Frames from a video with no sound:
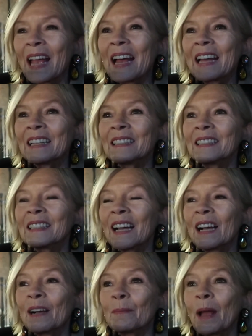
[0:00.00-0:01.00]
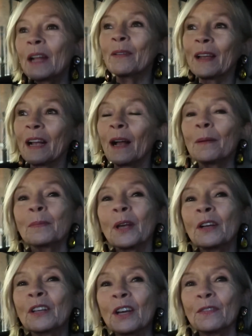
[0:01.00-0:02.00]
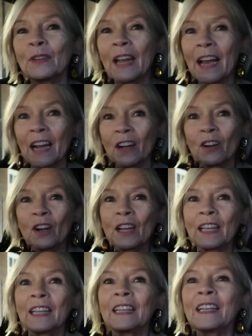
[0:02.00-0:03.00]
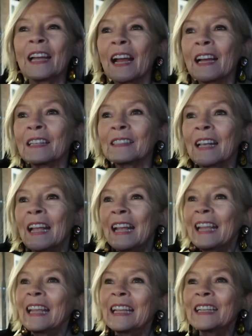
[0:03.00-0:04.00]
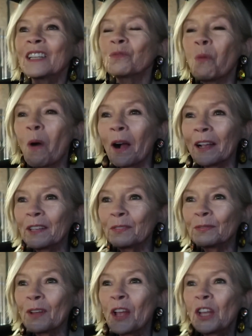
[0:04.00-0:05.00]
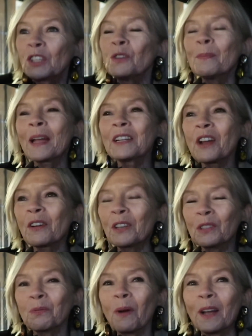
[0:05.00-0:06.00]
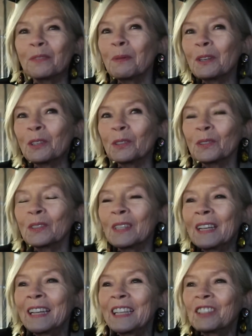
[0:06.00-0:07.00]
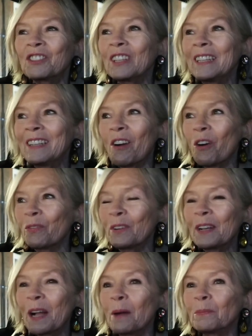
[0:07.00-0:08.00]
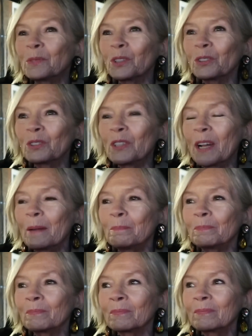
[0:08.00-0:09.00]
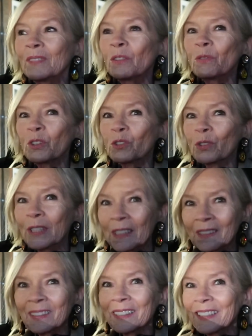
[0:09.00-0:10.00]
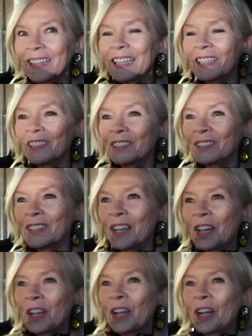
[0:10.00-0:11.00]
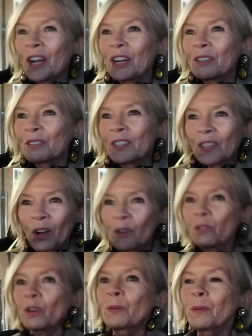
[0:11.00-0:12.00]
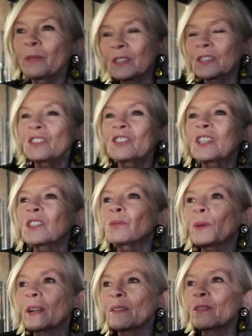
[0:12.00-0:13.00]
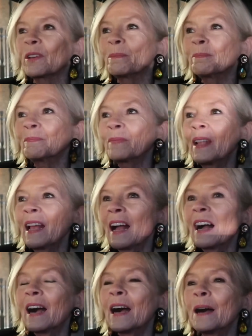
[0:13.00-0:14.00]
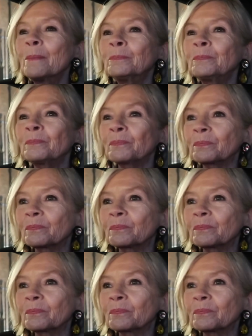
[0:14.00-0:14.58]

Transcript: And anyway, I'm going over now. He and his wife, you may know his wife because she often comes on retreats and things. There's a whole group of us and she is one of them. In